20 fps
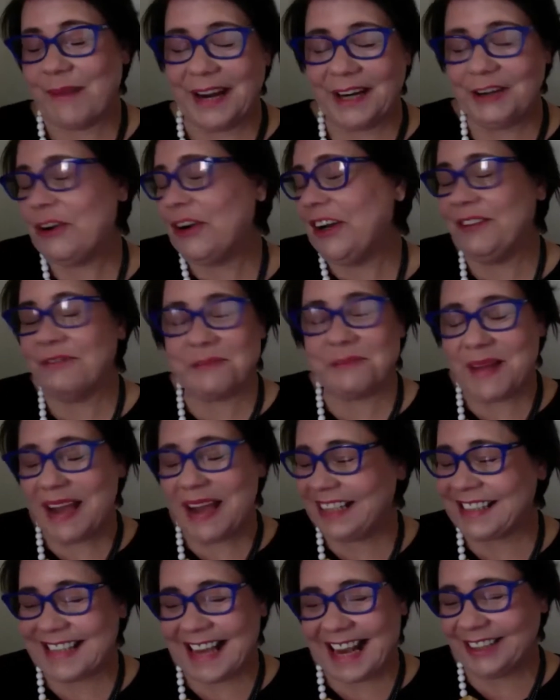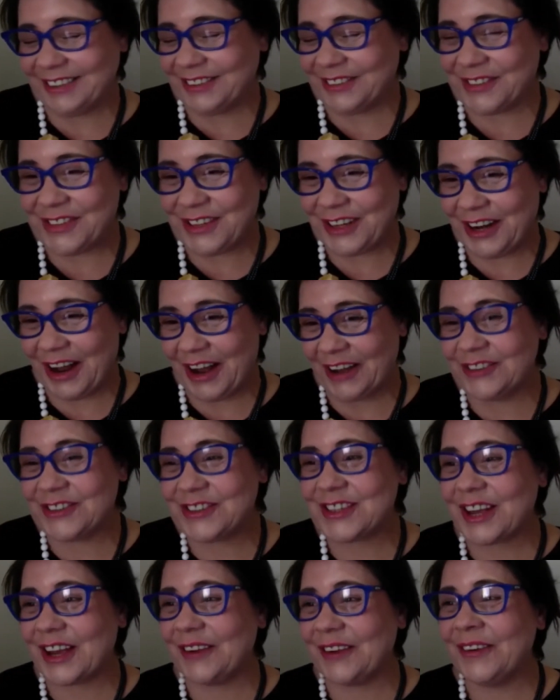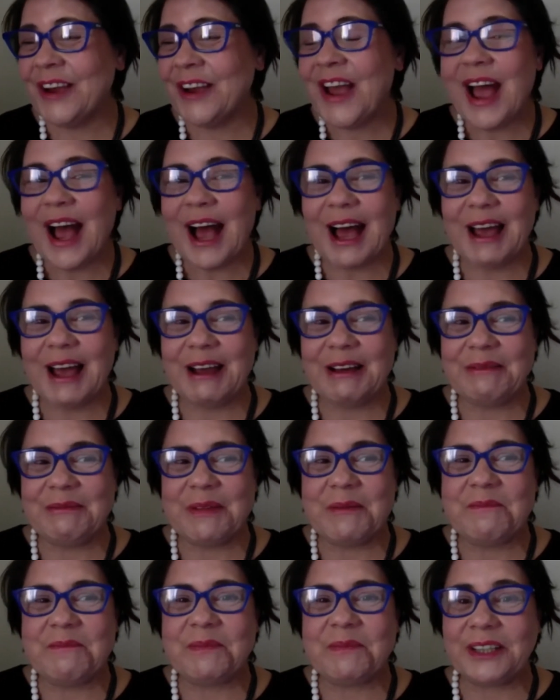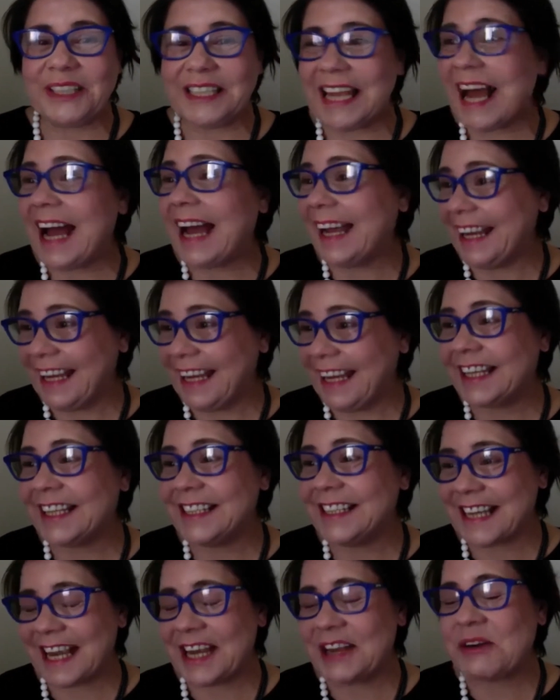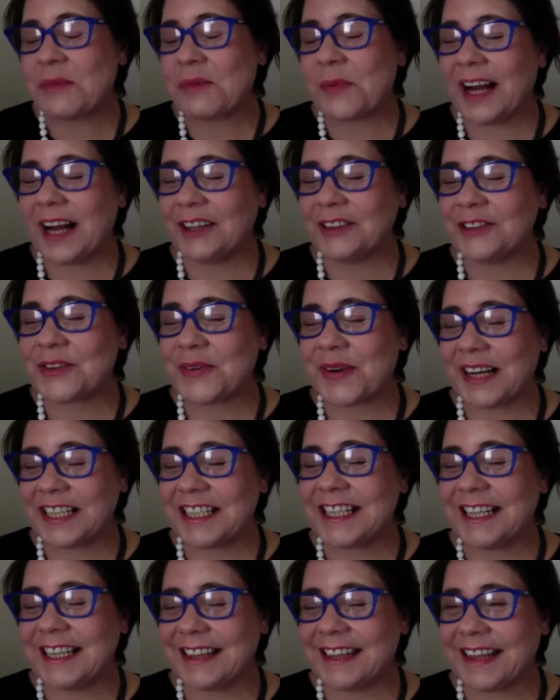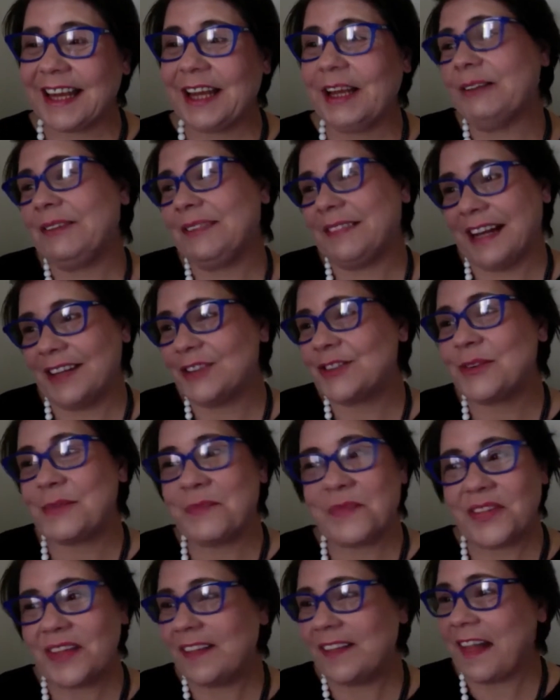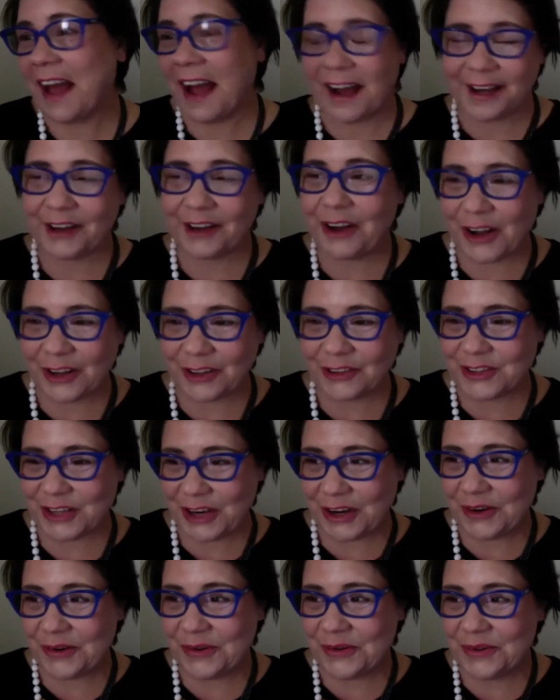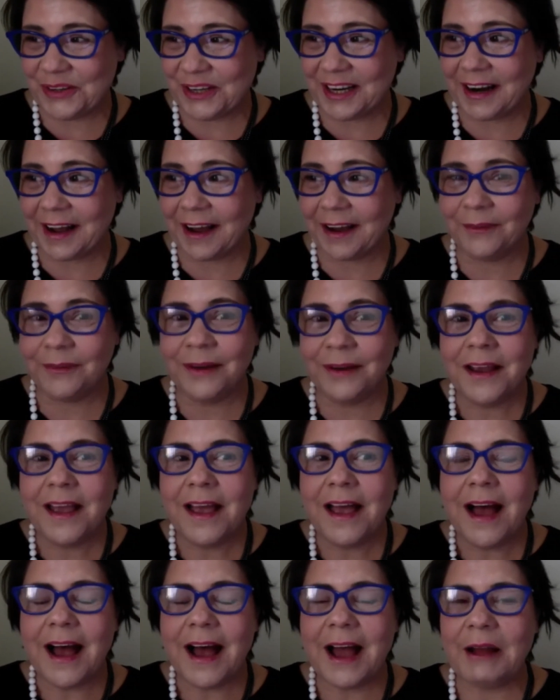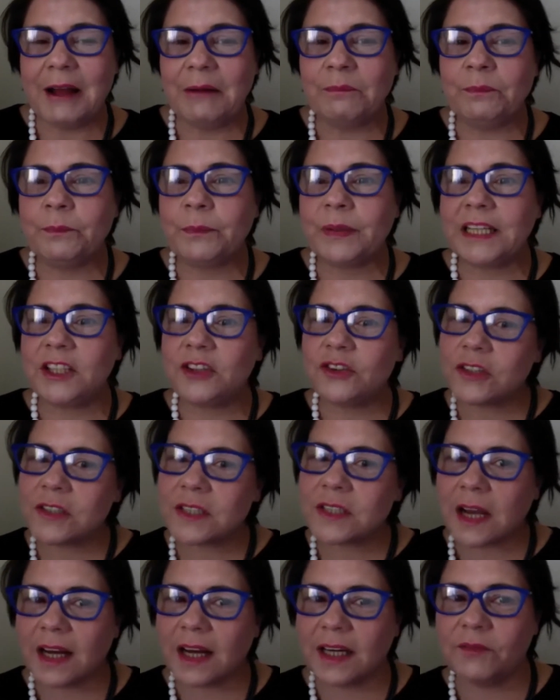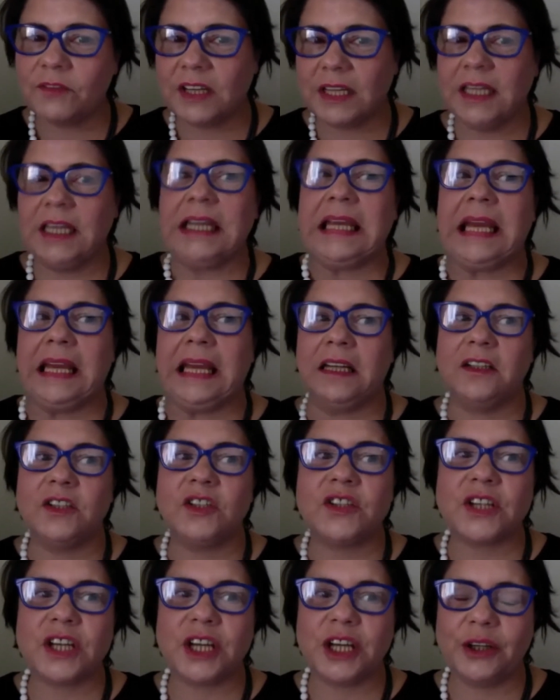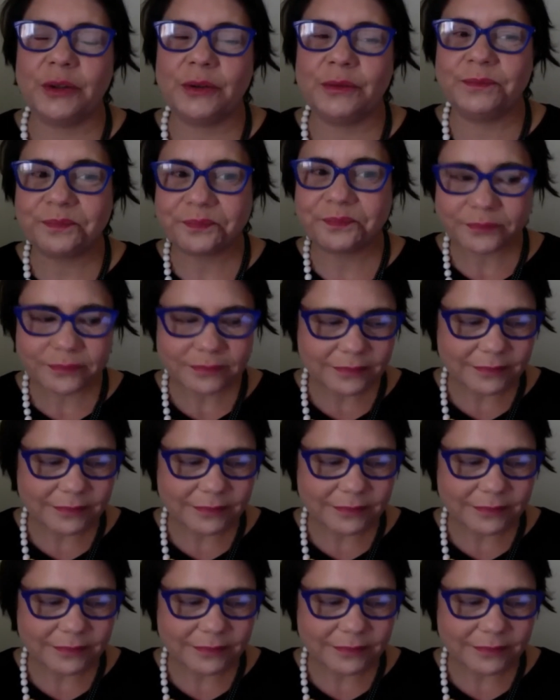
might not even make sense, so but yeah, it can take a while to actually think that's something that I can't do, but it does kind of link into